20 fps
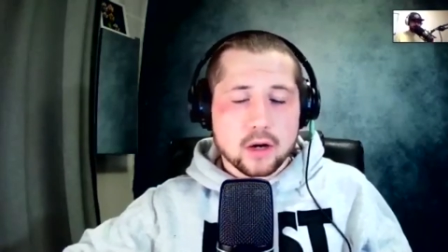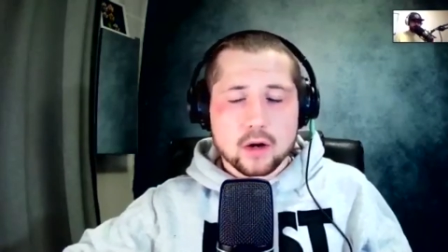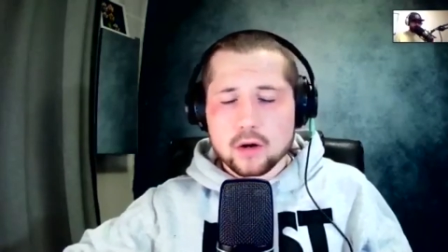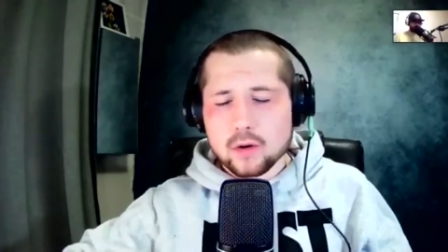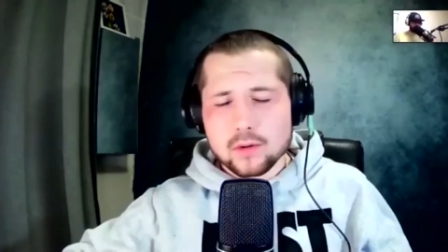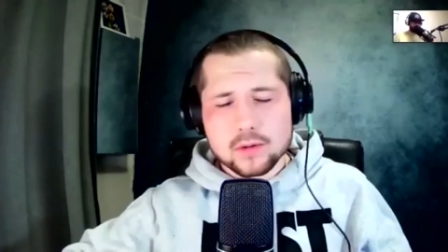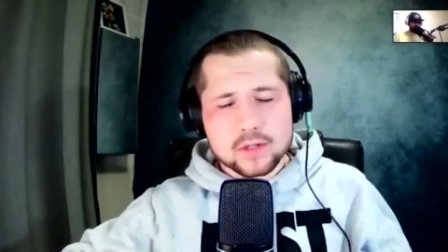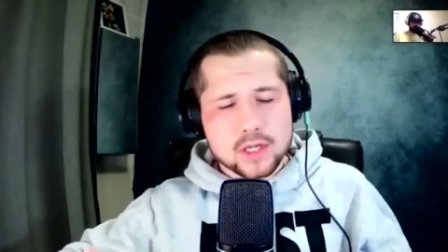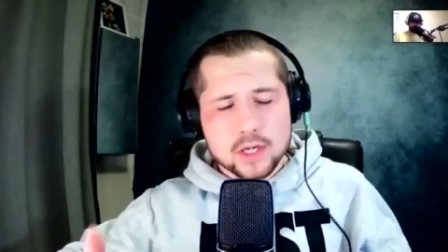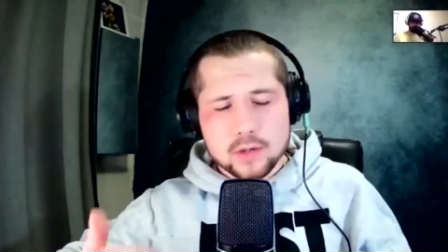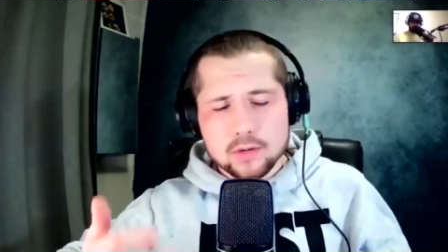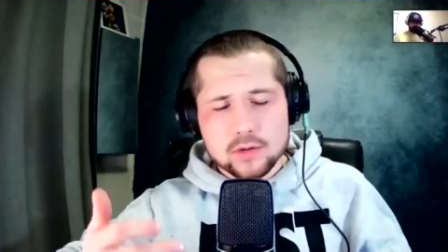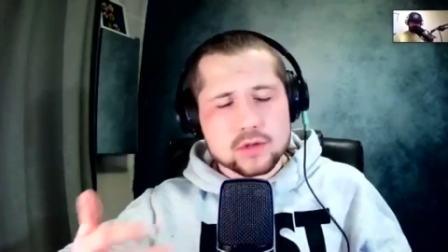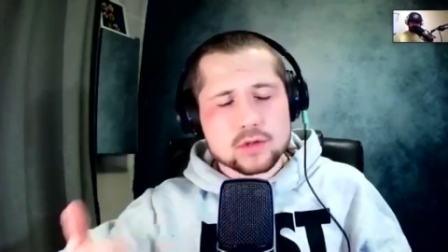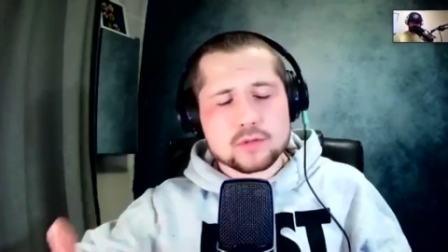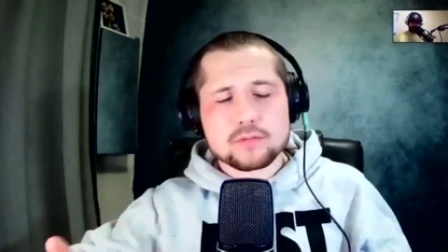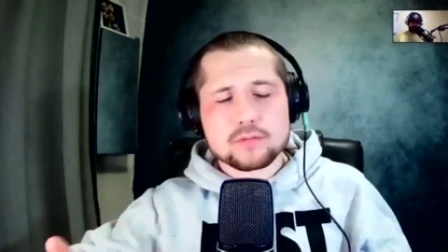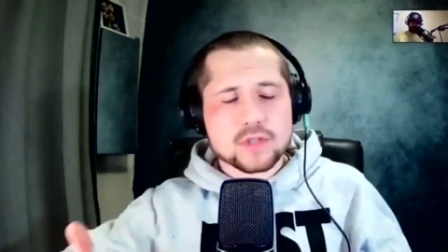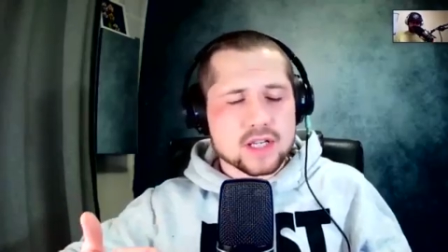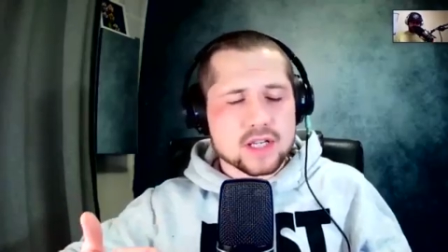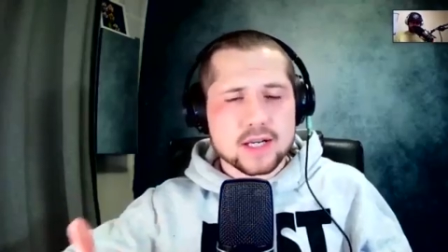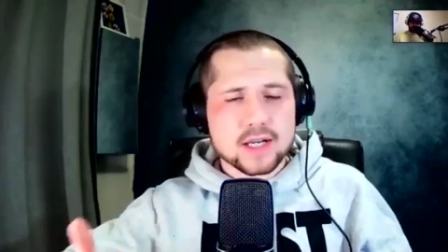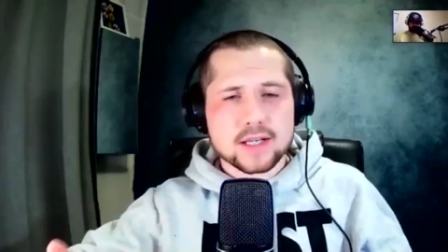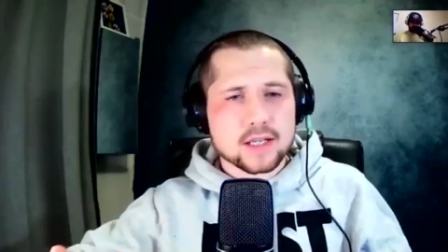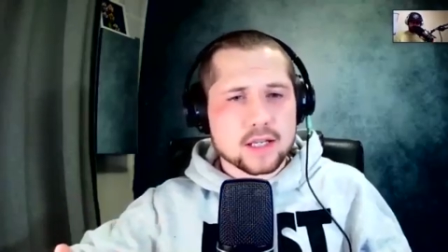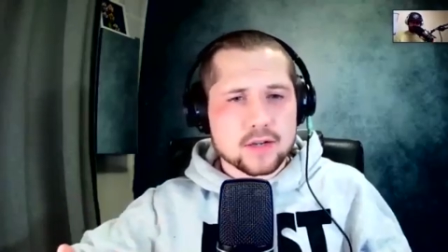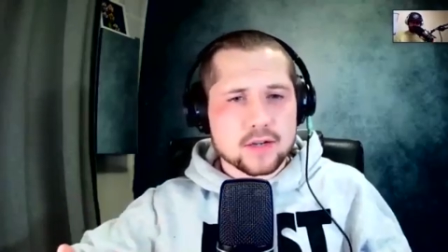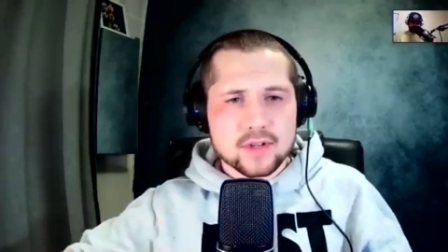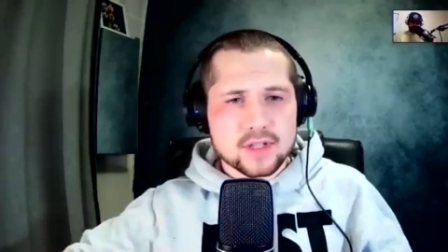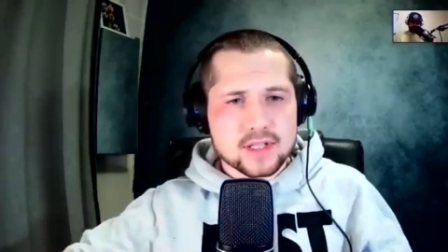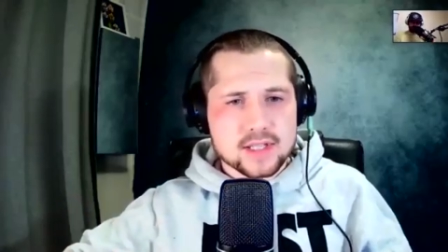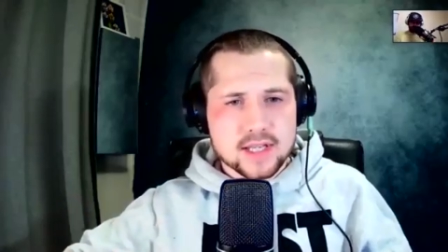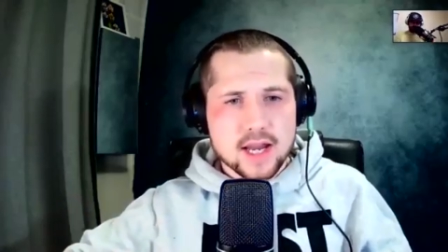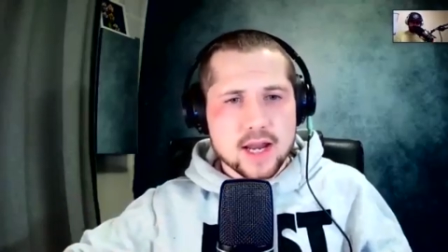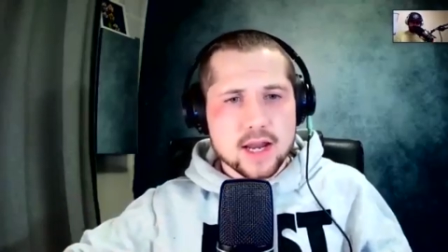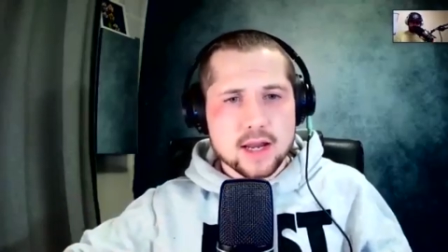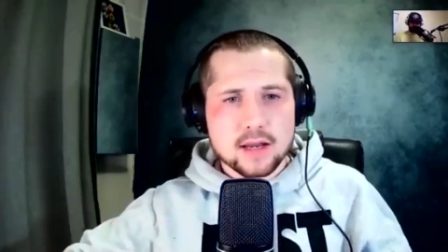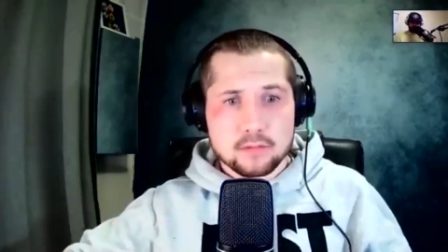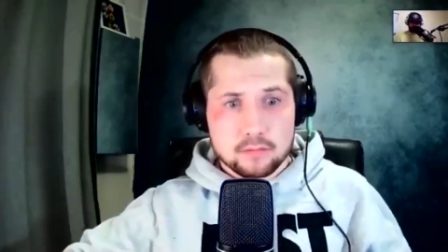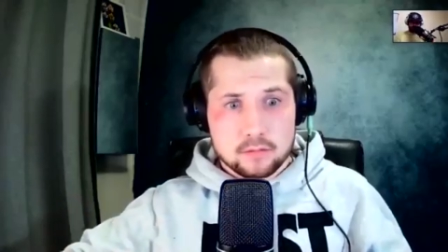I know it sounds silly to even
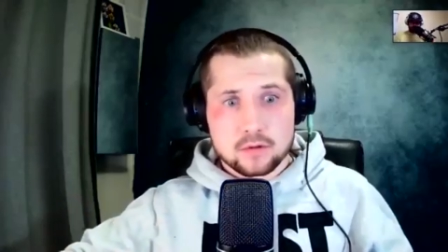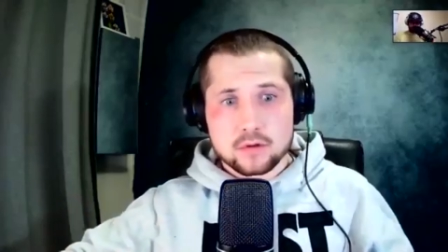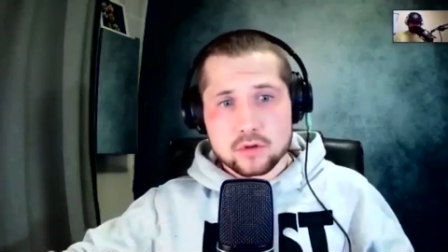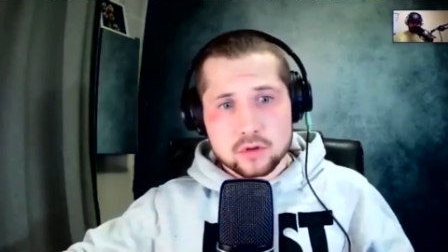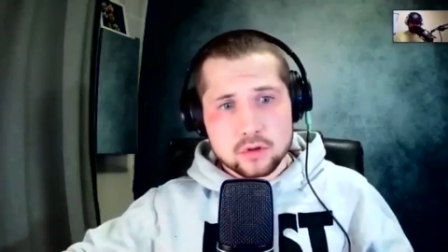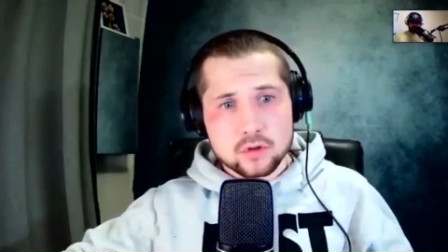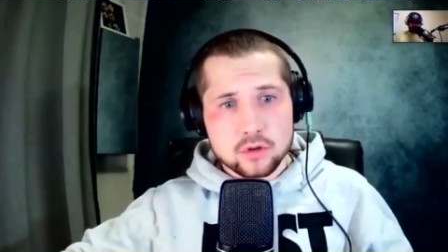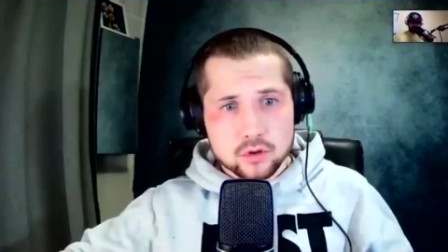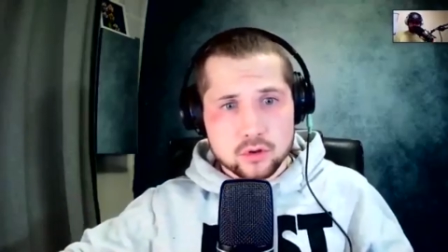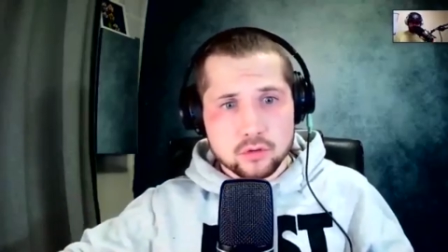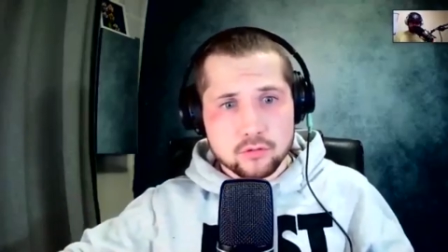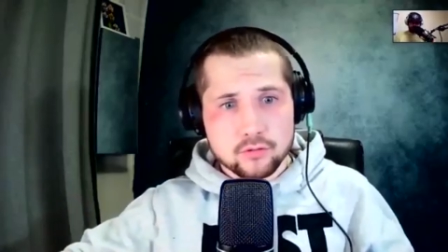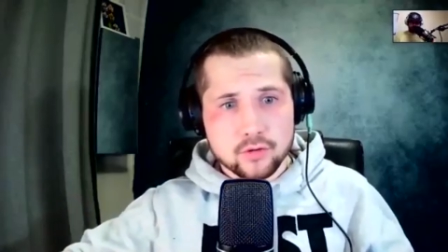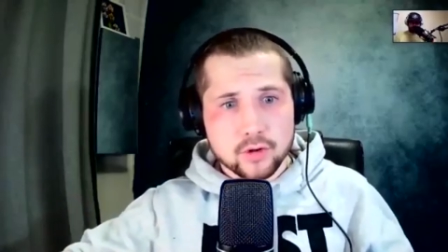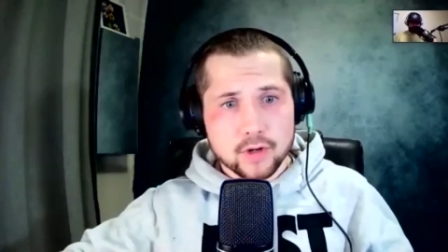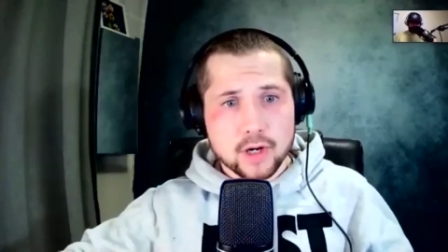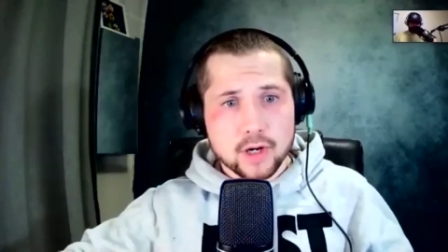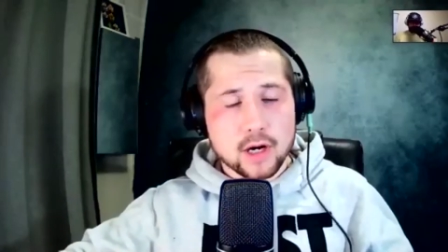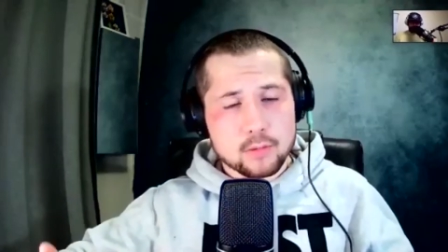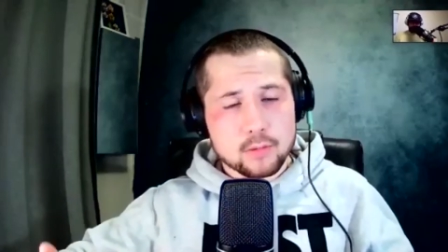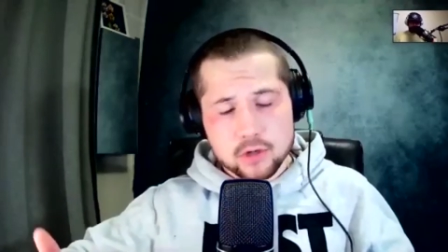say you should fight hard.